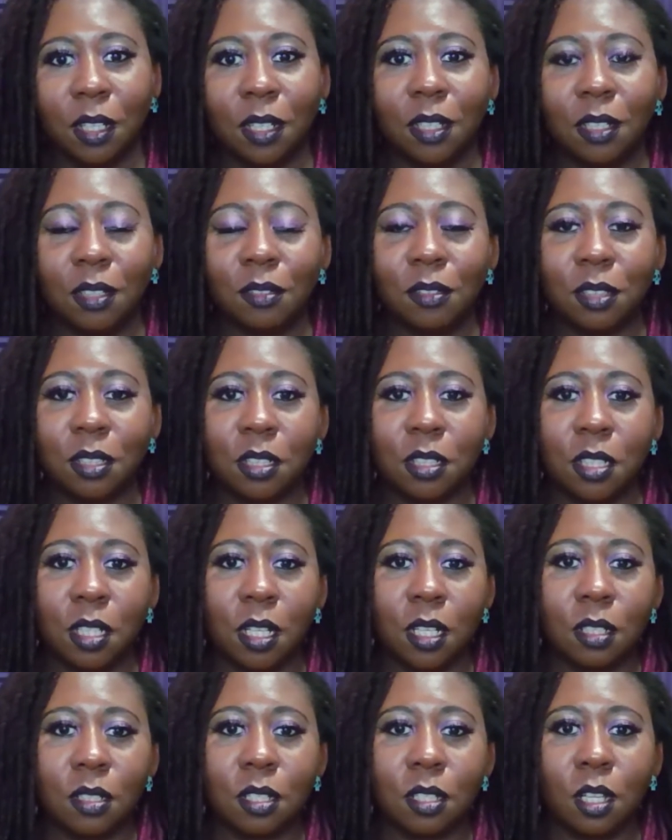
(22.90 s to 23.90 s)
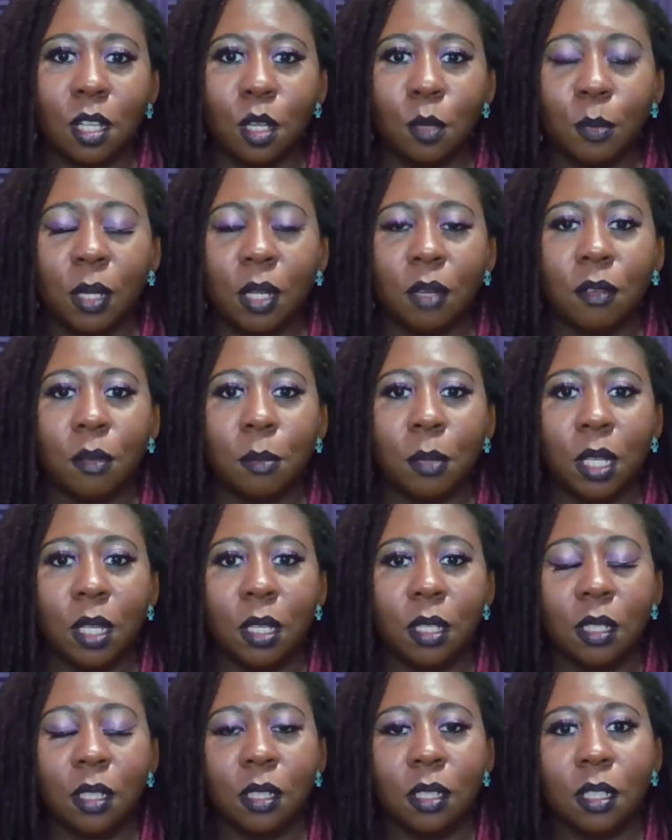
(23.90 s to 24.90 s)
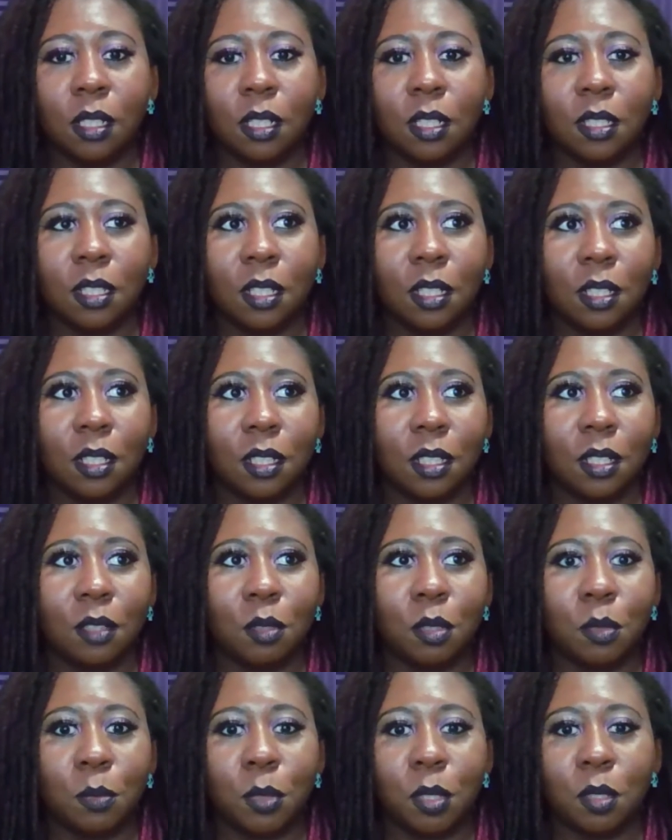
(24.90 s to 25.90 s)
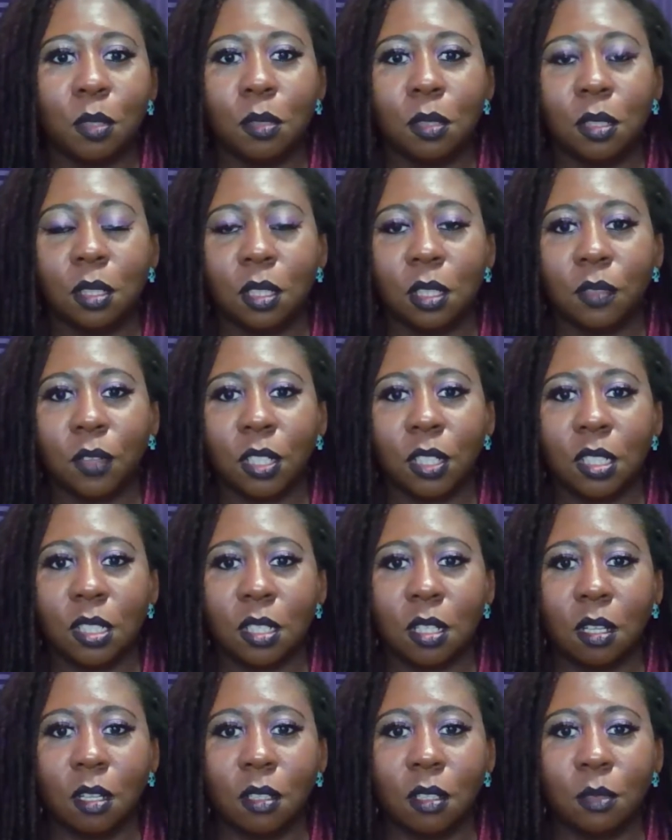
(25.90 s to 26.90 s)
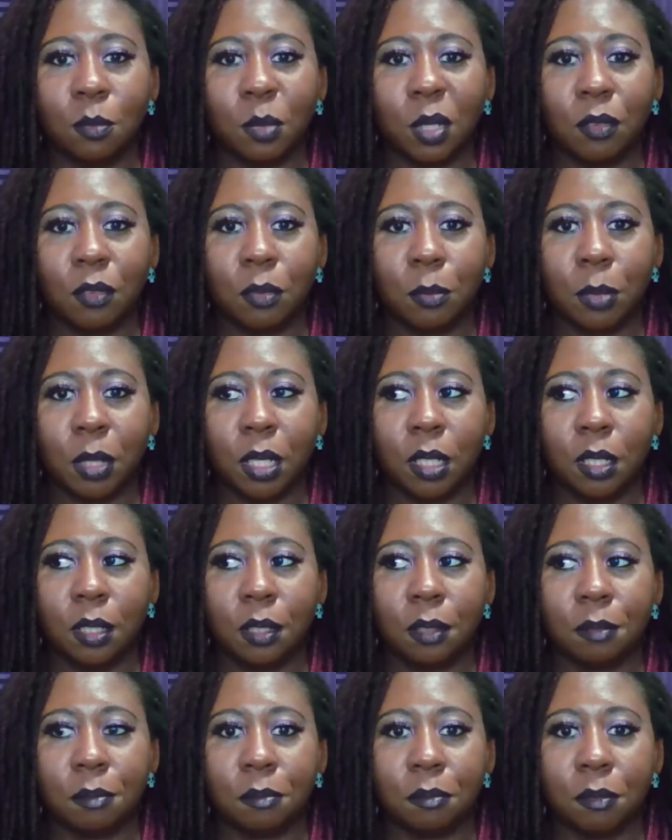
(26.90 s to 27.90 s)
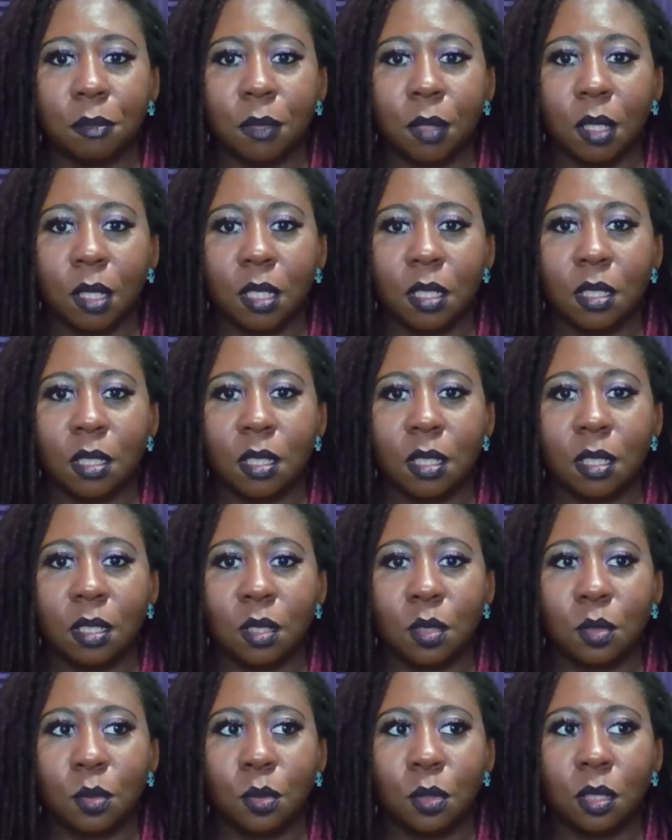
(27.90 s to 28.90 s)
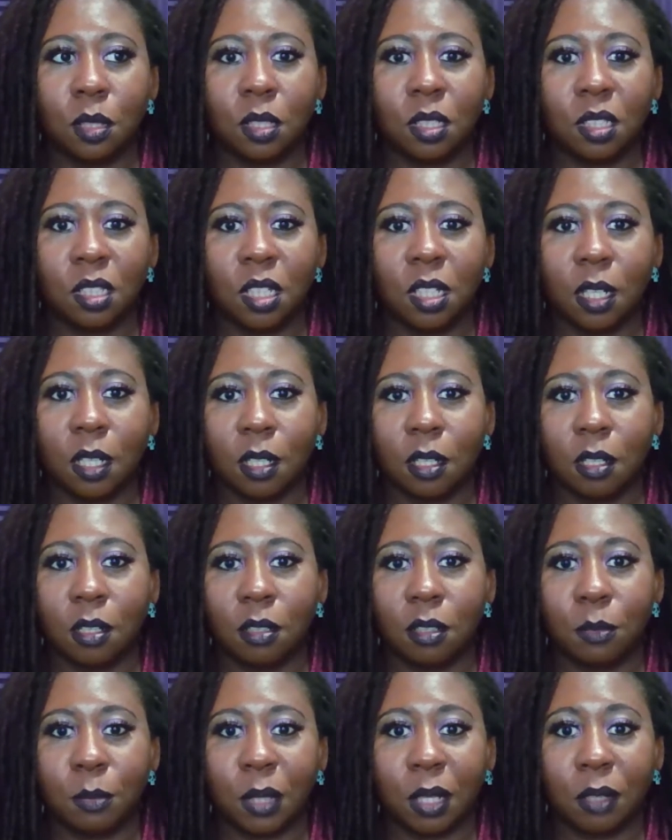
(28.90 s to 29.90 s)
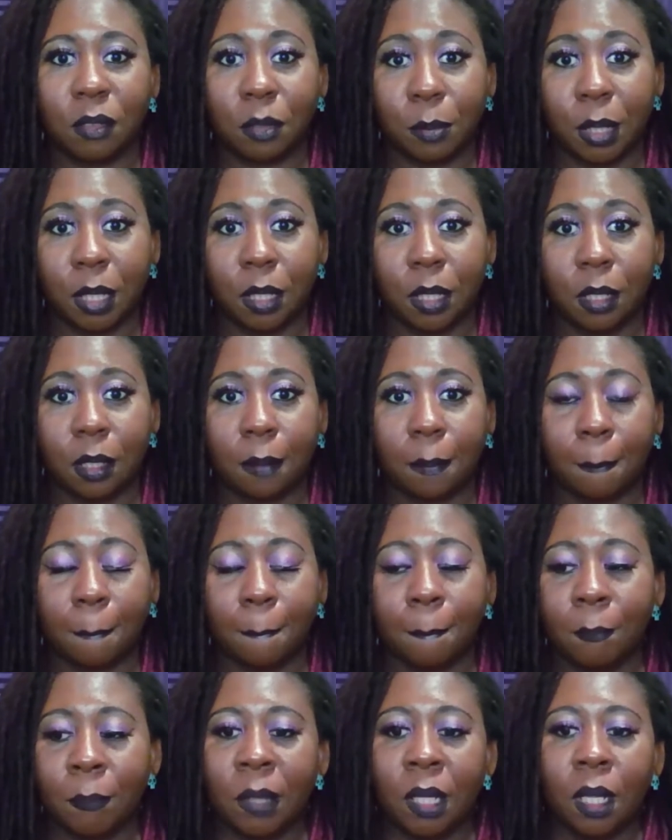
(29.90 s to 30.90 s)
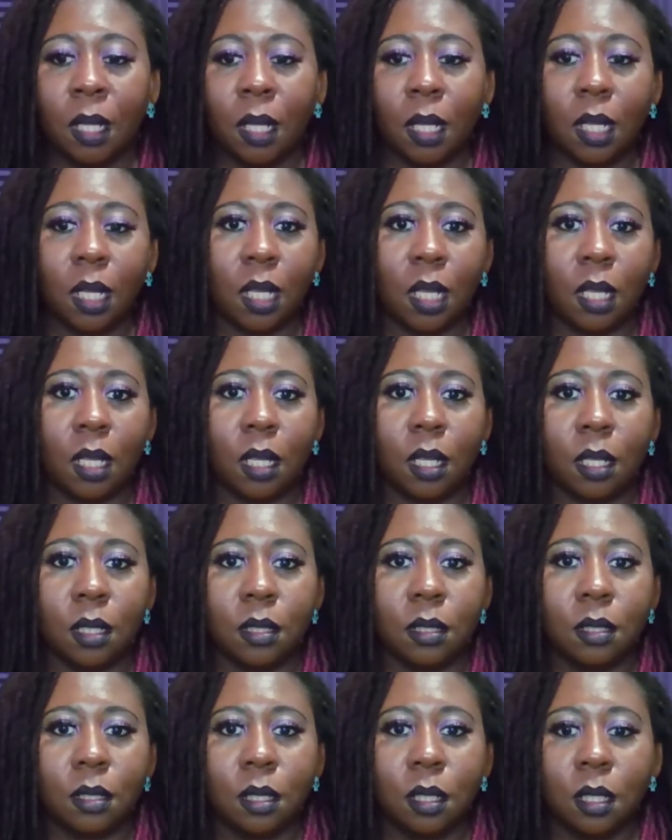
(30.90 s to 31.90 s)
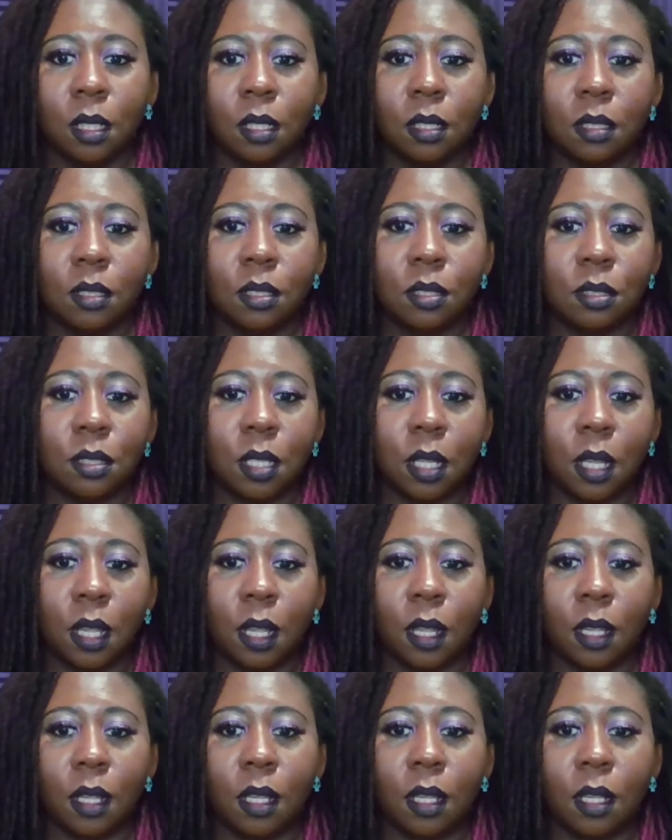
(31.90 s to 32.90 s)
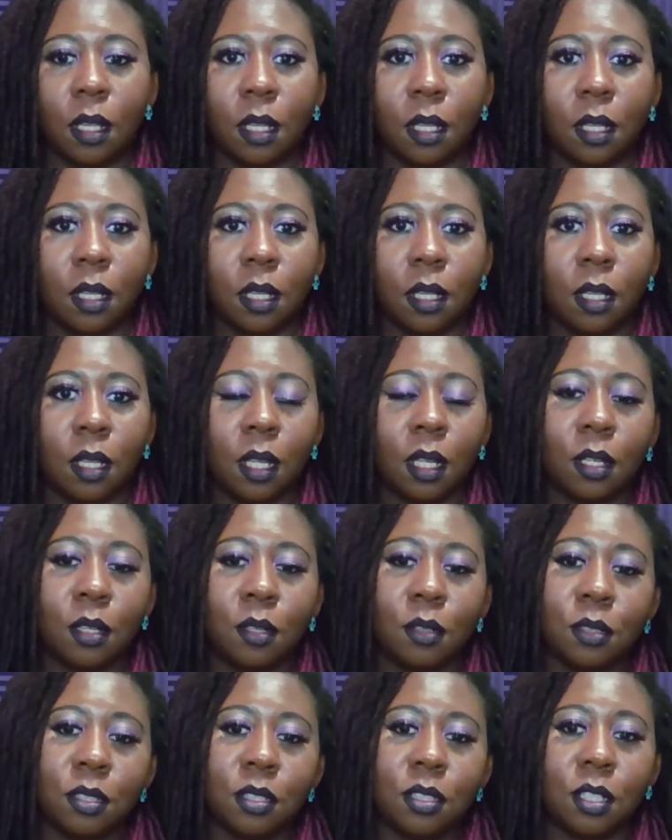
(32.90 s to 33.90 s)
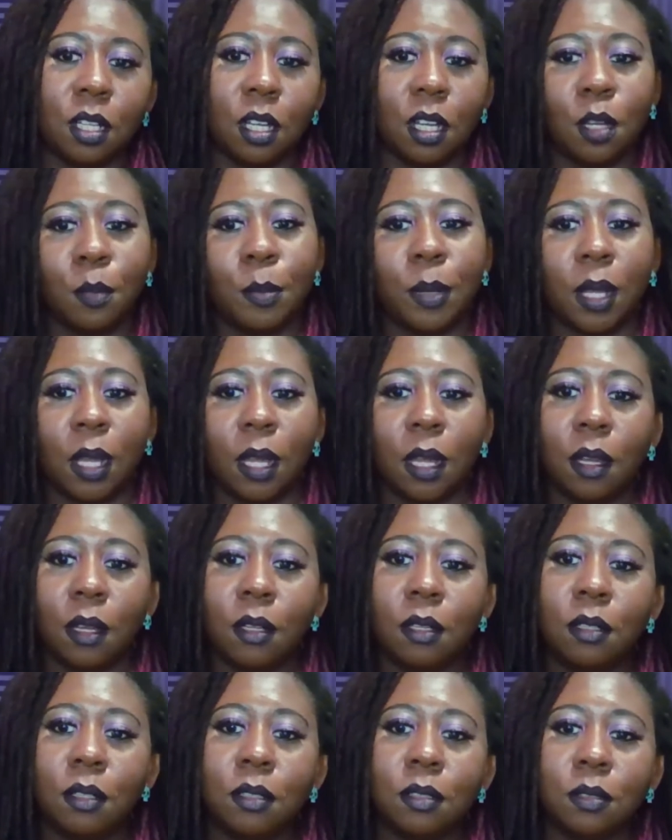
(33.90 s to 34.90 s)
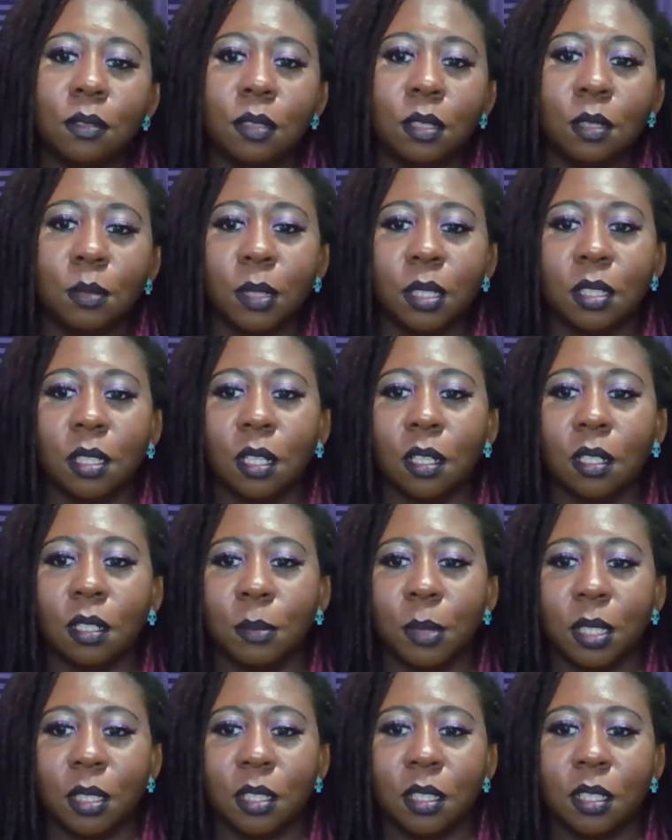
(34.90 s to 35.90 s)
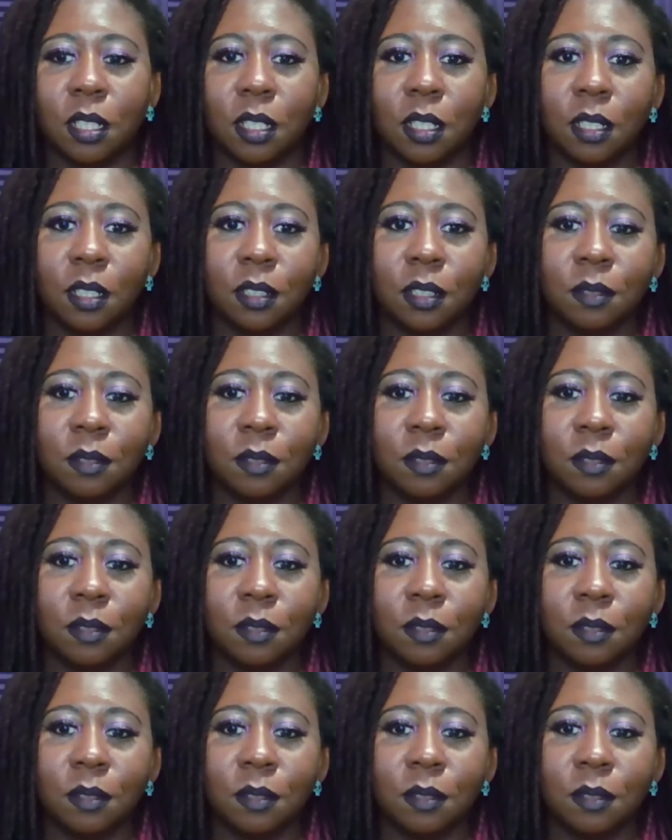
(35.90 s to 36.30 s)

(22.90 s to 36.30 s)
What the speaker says: when the channel's called My Rebellion. I think it would have been cooler if I just called it My Rebellion because it's cooler that I called it My Rebellion. And today, I'm going to talk about, what am I talking about today?